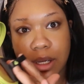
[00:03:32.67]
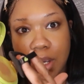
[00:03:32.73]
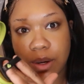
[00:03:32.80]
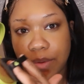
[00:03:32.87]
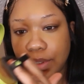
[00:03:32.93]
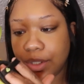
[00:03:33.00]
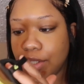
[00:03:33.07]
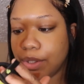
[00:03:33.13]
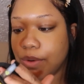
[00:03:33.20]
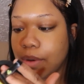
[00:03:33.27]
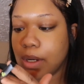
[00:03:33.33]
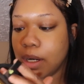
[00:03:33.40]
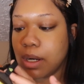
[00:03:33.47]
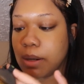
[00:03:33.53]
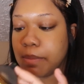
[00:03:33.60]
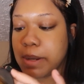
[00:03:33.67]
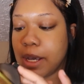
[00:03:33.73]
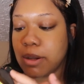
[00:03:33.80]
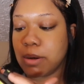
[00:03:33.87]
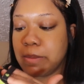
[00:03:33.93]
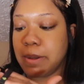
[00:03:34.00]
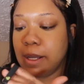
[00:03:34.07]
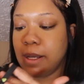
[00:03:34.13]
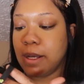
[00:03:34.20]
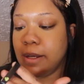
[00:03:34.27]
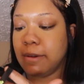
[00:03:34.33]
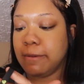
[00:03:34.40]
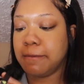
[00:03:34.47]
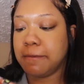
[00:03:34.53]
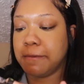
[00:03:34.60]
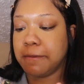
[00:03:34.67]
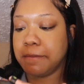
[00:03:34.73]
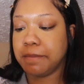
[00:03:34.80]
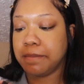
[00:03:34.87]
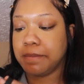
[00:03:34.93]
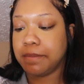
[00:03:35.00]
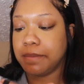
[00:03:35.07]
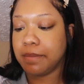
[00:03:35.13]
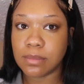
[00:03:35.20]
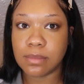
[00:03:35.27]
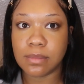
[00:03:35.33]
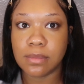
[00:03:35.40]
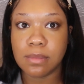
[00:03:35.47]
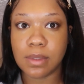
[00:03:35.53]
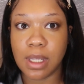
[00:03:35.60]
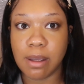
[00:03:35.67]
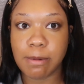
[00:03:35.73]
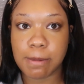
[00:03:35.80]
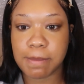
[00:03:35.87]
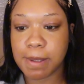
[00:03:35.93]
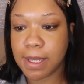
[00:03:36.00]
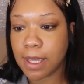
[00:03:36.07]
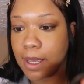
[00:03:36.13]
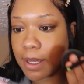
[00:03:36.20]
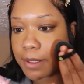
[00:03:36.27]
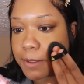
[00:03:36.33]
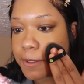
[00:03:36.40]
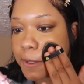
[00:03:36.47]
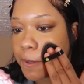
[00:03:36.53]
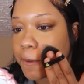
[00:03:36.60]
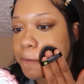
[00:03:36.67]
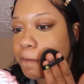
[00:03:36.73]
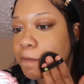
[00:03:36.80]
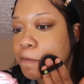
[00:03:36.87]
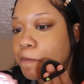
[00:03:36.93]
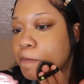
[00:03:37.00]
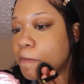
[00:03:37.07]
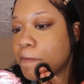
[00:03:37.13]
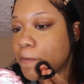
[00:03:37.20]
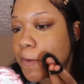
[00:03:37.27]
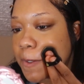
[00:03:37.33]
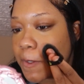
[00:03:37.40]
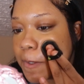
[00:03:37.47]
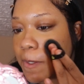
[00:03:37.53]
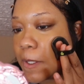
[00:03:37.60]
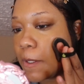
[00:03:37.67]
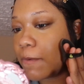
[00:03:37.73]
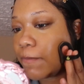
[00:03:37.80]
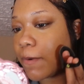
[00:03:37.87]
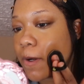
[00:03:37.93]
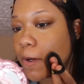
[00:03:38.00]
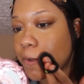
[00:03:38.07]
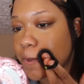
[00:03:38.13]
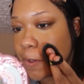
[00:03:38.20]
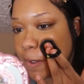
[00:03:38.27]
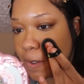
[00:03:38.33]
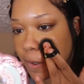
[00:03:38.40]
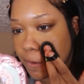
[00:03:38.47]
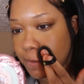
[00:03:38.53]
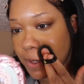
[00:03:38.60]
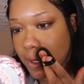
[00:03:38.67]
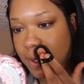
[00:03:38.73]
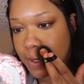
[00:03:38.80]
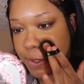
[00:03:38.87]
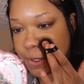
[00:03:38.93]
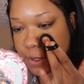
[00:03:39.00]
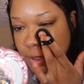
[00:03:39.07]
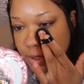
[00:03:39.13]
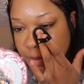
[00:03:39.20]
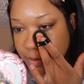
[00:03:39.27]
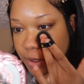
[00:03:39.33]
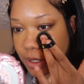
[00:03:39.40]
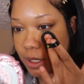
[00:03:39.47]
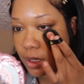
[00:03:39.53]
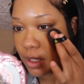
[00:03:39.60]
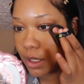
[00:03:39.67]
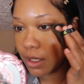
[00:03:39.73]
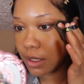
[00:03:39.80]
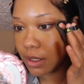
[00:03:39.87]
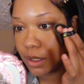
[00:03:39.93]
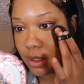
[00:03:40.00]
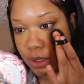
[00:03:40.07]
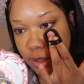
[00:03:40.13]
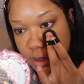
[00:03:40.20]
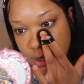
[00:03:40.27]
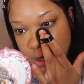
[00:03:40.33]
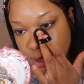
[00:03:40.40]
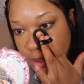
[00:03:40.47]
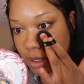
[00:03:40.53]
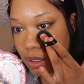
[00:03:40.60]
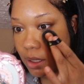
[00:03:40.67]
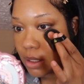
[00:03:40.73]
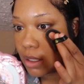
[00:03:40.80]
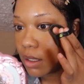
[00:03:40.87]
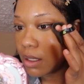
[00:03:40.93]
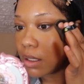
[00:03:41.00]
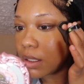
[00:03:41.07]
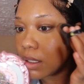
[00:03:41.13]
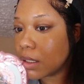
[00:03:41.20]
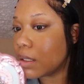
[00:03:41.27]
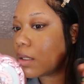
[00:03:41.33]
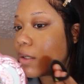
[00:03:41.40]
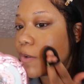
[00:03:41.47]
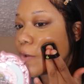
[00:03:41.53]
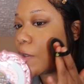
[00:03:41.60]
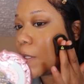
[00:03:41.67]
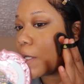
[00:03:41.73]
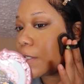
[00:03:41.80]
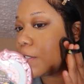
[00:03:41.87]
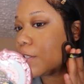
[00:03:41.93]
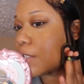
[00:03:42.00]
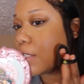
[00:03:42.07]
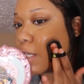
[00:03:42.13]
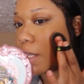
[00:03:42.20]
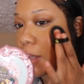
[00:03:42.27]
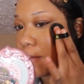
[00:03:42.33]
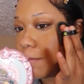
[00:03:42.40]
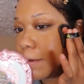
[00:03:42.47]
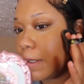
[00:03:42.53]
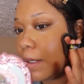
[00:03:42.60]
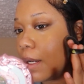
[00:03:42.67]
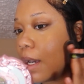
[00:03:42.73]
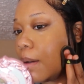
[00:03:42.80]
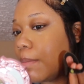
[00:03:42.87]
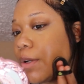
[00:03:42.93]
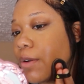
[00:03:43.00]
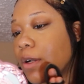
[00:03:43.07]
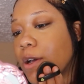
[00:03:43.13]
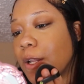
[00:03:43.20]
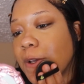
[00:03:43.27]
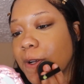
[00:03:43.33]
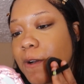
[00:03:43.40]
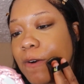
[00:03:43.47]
Coat your powder puff. I have a big head, so I think for on the go, that cushion is pretty good. And that's just like a phenomenal color.